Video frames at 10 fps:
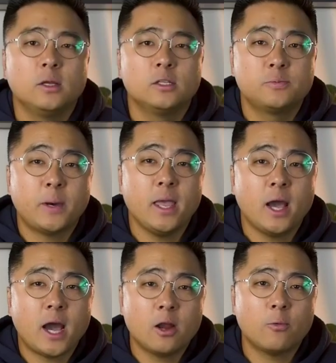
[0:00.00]
Despite
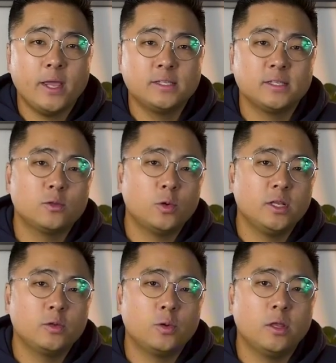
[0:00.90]
higher rates in
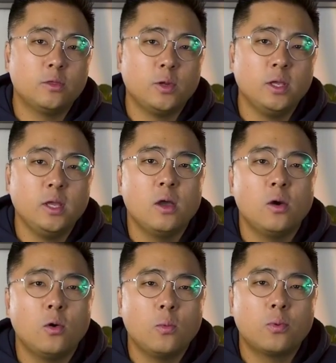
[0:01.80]
2023,
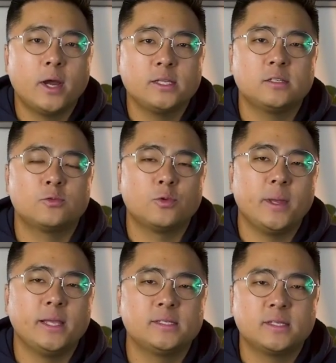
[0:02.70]
home prices
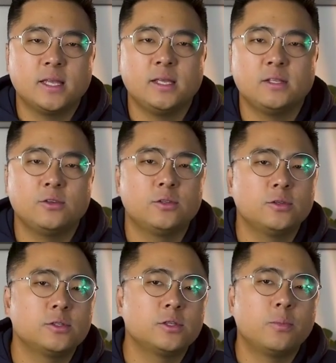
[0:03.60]
remain steady due
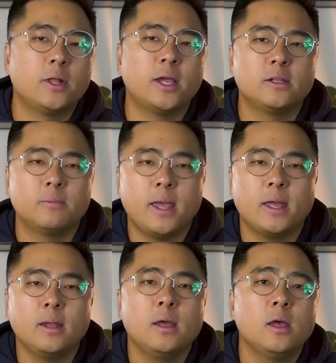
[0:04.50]
to supply and
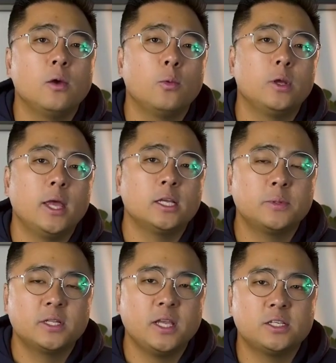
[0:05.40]
demand. With
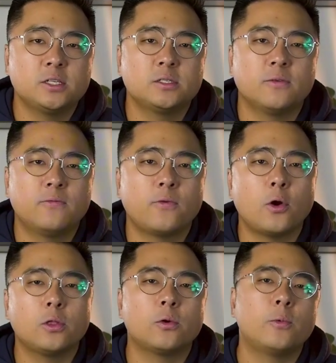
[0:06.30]
expectations of
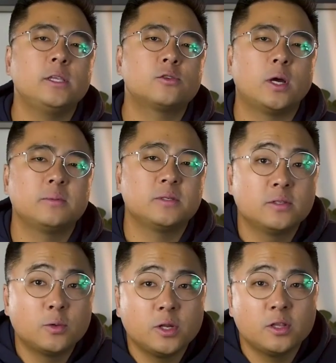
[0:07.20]
further rate drops in
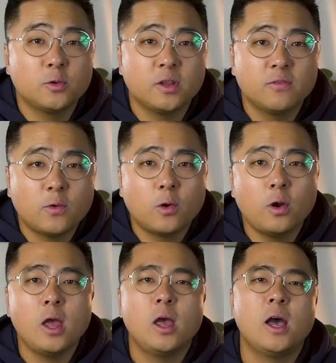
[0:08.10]

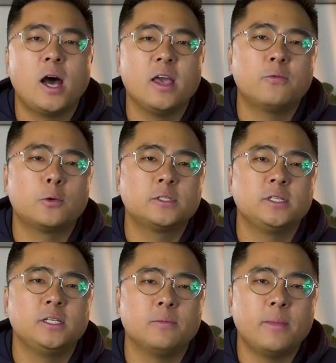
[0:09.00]
2024, I
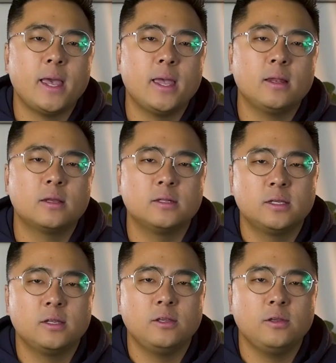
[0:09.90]
foresee demand
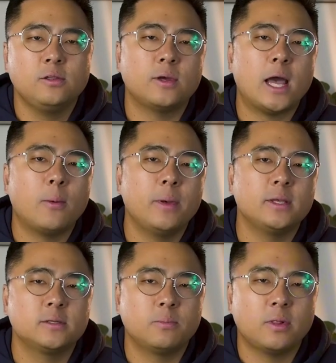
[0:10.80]
continuing to
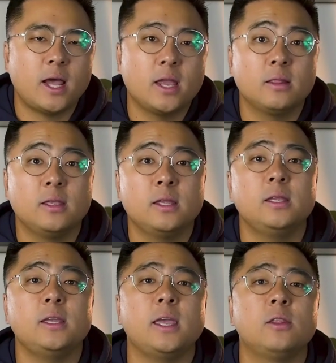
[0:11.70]
outpace supply,
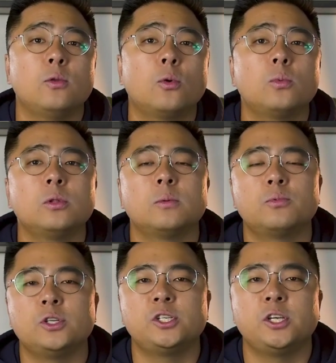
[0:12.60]
leading a normal
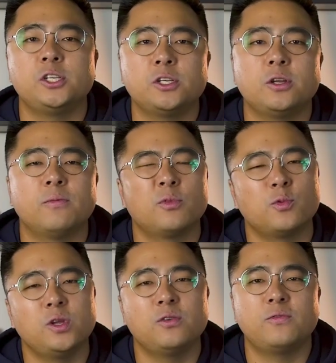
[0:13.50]
appreciation of
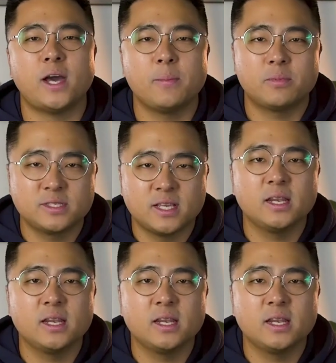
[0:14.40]
3 to 5%.